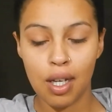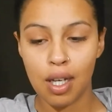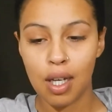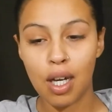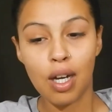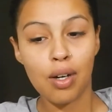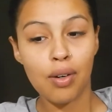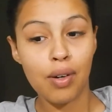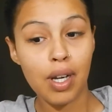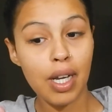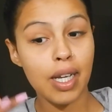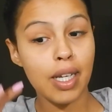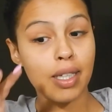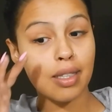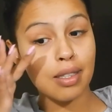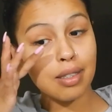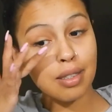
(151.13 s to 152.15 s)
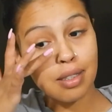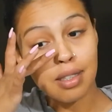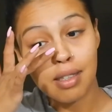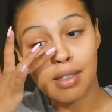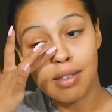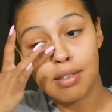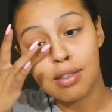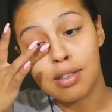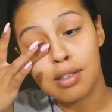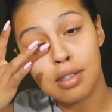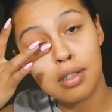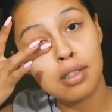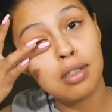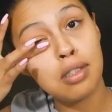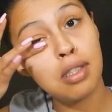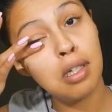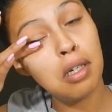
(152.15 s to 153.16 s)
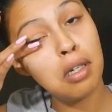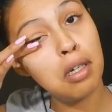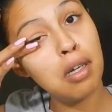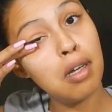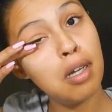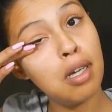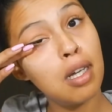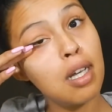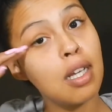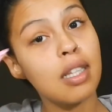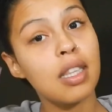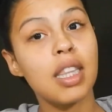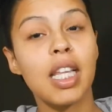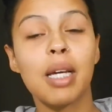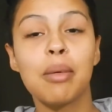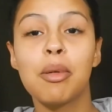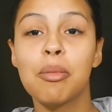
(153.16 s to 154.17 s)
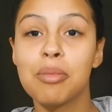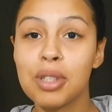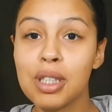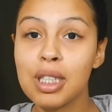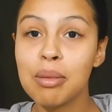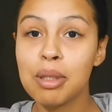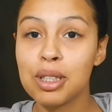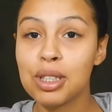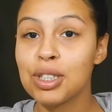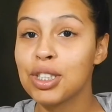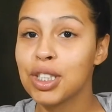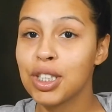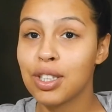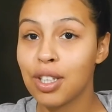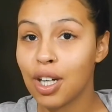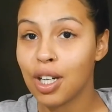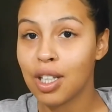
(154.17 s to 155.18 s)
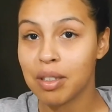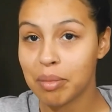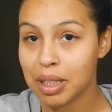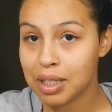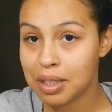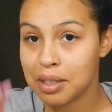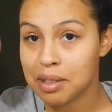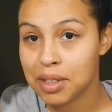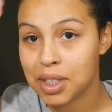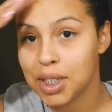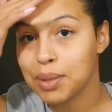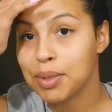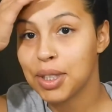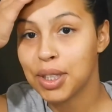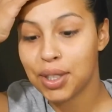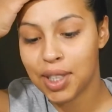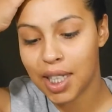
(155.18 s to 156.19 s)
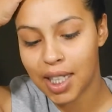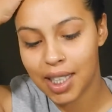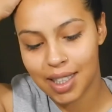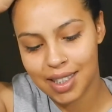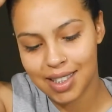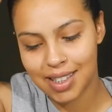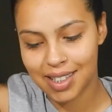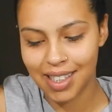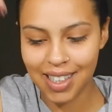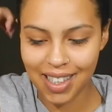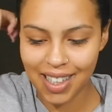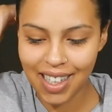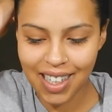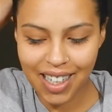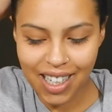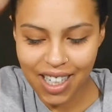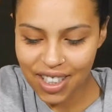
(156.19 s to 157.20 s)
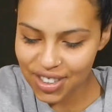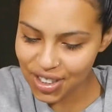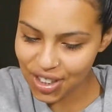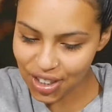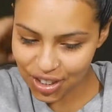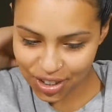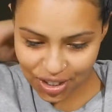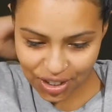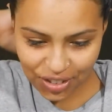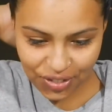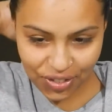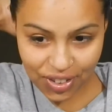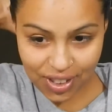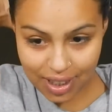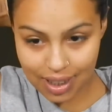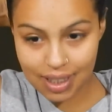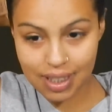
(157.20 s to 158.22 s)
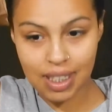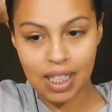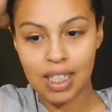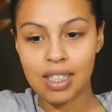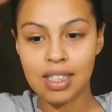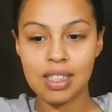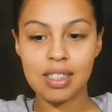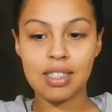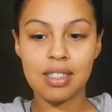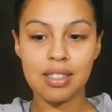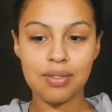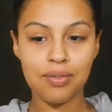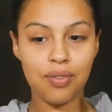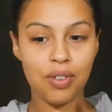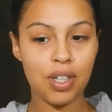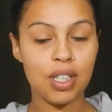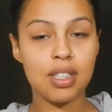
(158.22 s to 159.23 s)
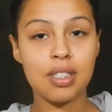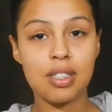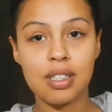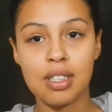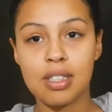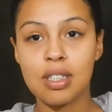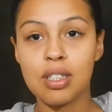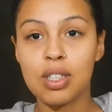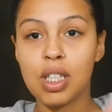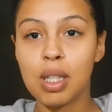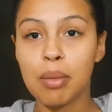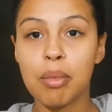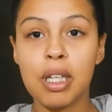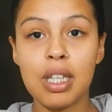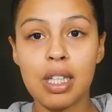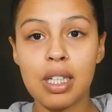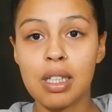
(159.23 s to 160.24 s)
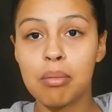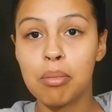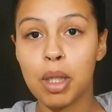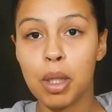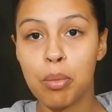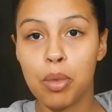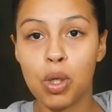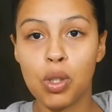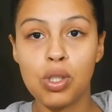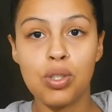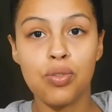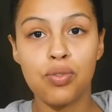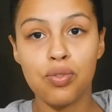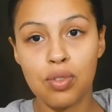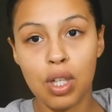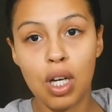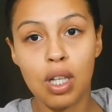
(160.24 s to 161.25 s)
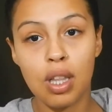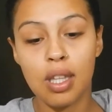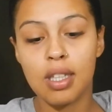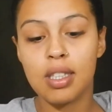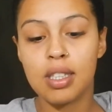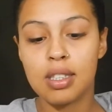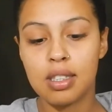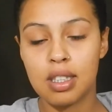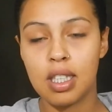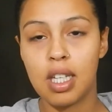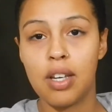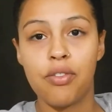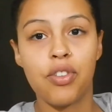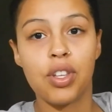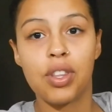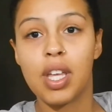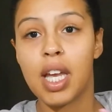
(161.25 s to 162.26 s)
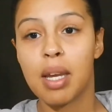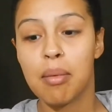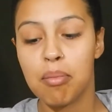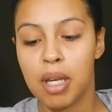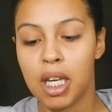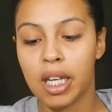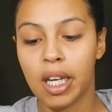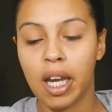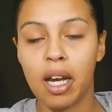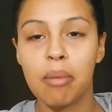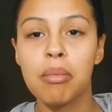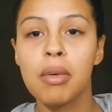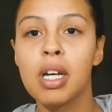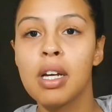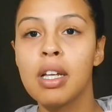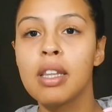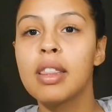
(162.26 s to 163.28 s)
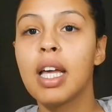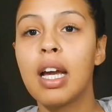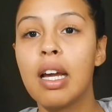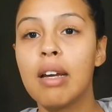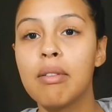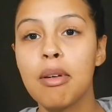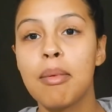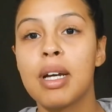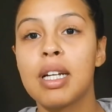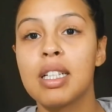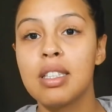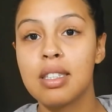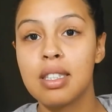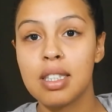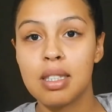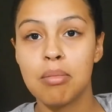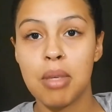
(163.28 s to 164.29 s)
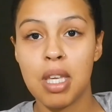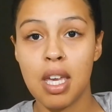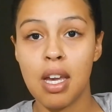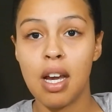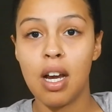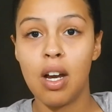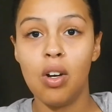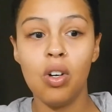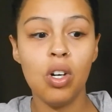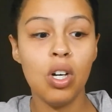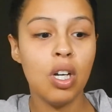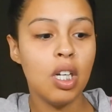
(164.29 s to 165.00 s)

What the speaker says: Alright, so then I'm really about to share all of my secrets with you guys. So first things first, this is gonna be like my most flawless everyday makeup that everybody sees me out